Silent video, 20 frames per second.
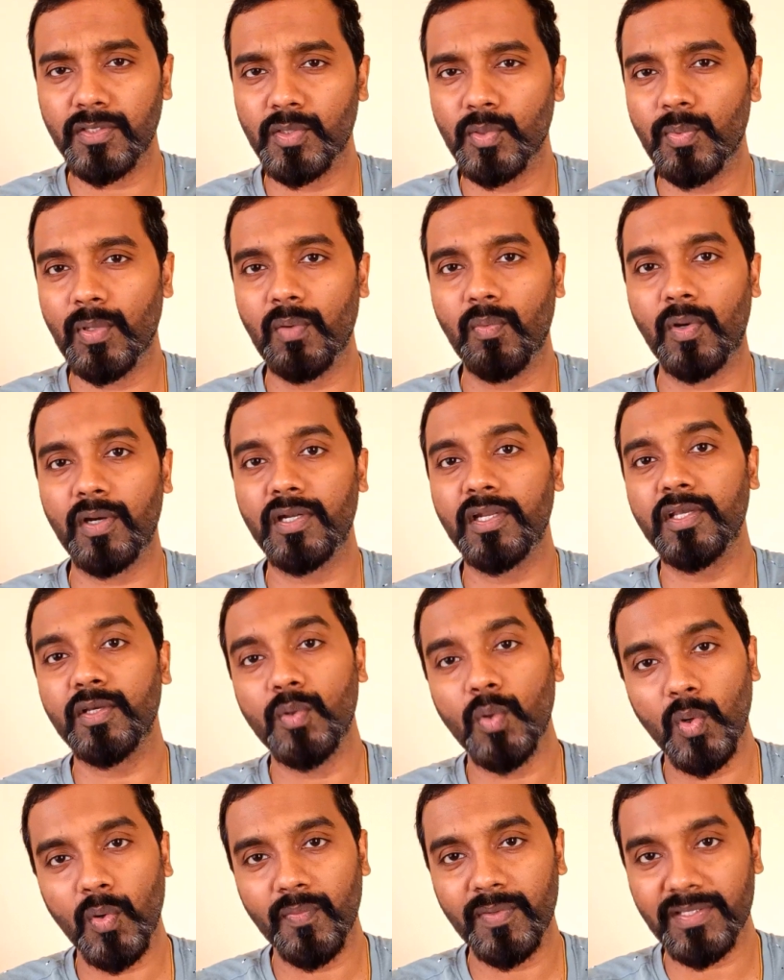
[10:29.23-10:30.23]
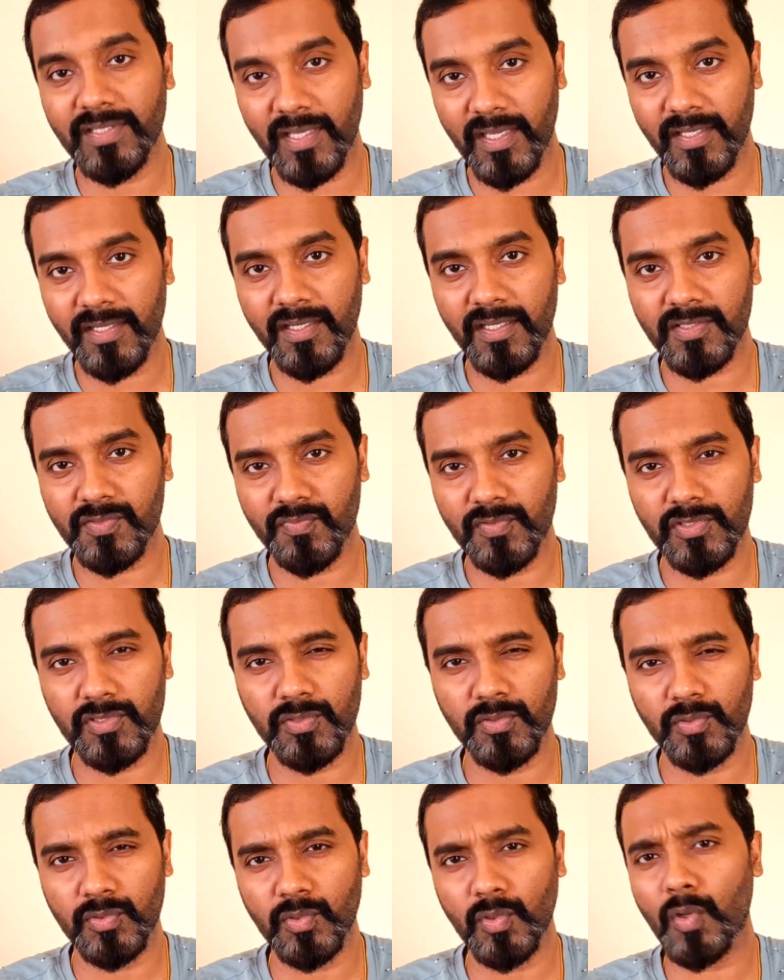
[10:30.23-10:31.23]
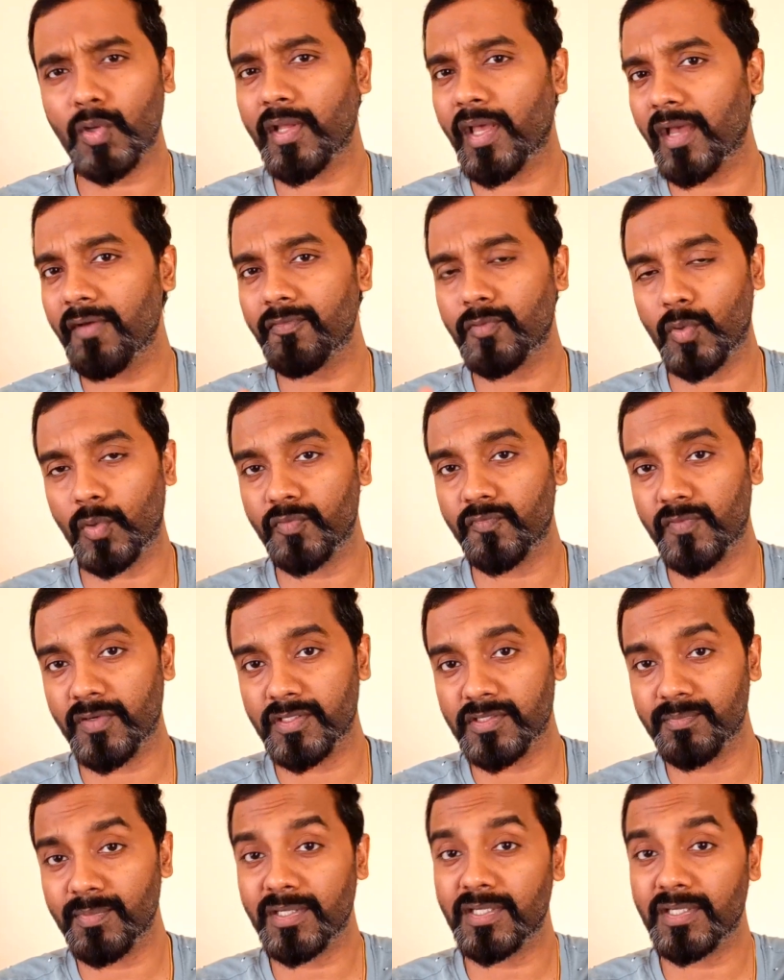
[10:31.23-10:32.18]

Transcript: you will only go with areas which you do not have confidence.